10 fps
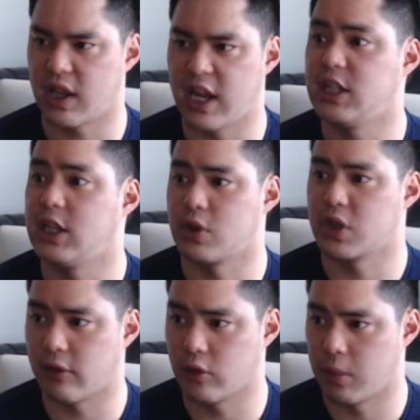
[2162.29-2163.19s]

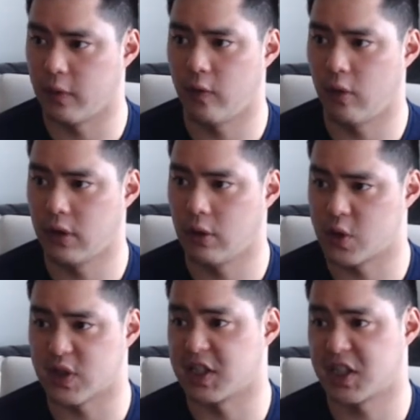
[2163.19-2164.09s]
18% of their portfolio, which
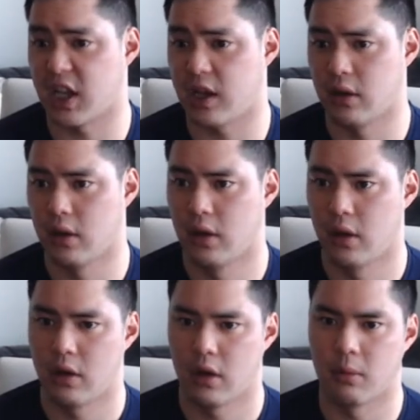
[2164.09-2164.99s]
is insane.
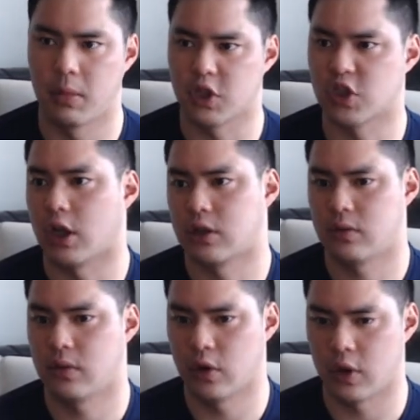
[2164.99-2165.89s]
But the stock
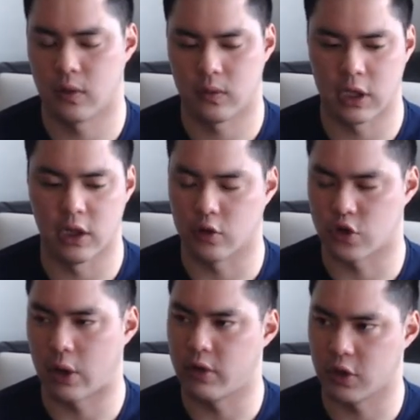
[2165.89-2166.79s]
or the clinical
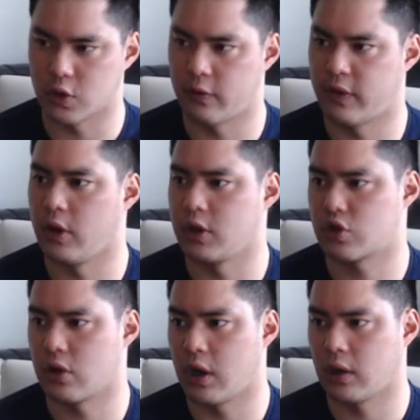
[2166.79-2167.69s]
trial results were very
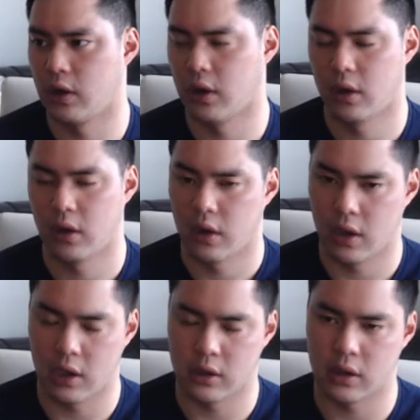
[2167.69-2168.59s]
strong,
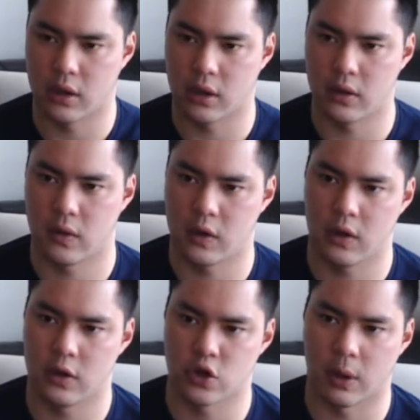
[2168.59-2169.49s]
and
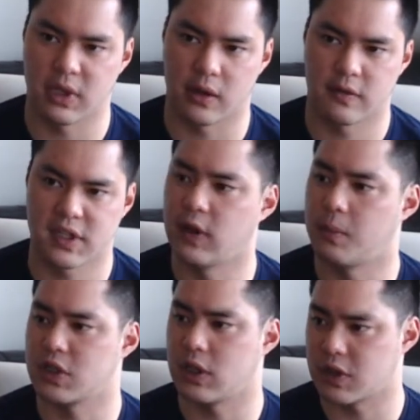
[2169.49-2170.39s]
it dropped like
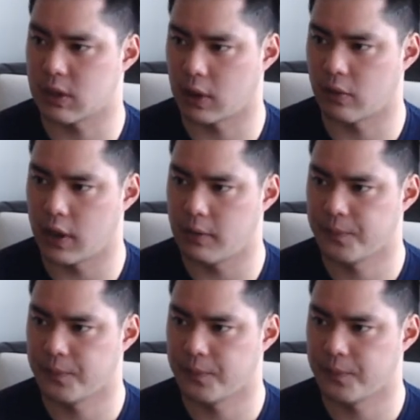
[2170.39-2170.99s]
70% or something, right?